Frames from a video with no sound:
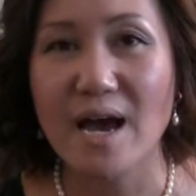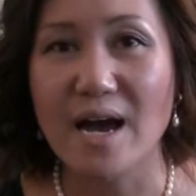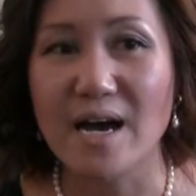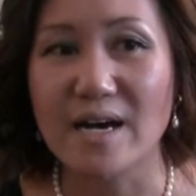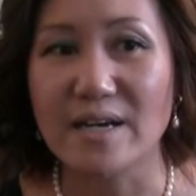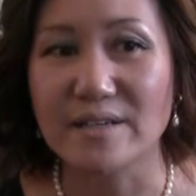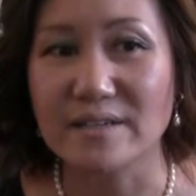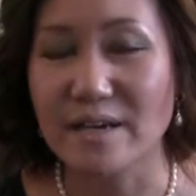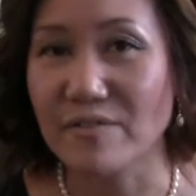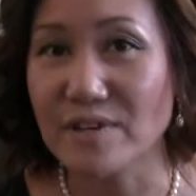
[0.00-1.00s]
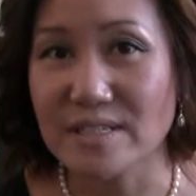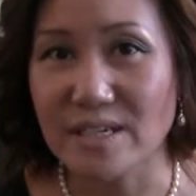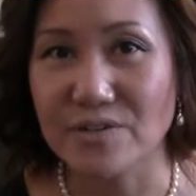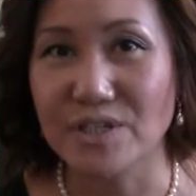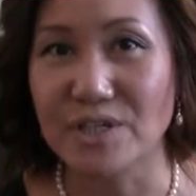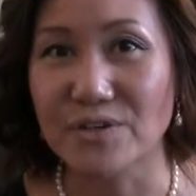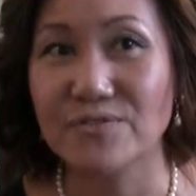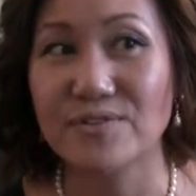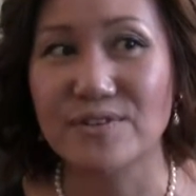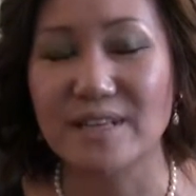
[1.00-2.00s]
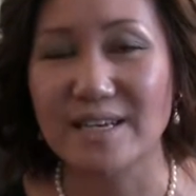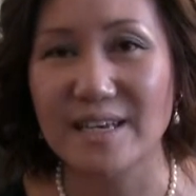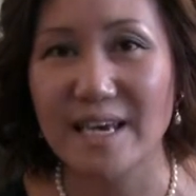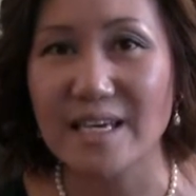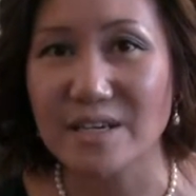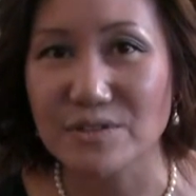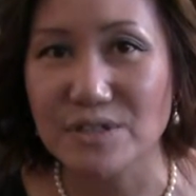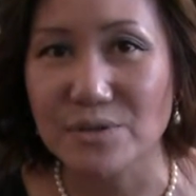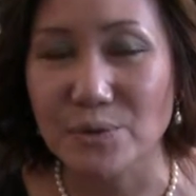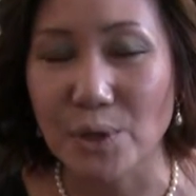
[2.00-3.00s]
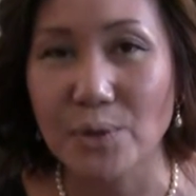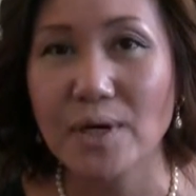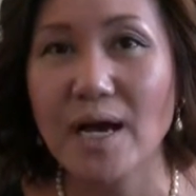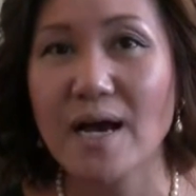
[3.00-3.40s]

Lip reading: every single year for like 8 years in a row.